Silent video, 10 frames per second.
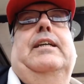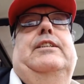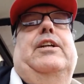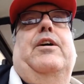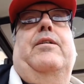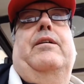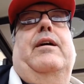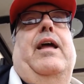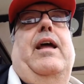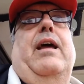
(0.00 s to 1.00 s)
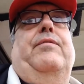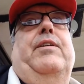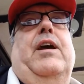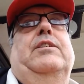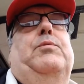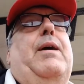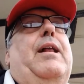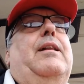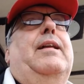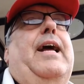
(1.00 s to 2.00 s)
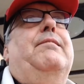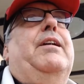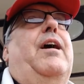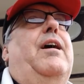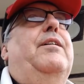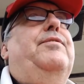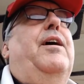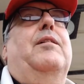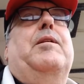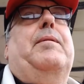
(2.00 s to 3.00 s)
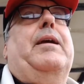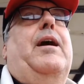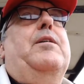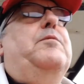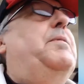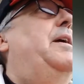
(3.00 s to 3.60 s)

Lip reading: So everything goes well, hour and a half, I'll be back home.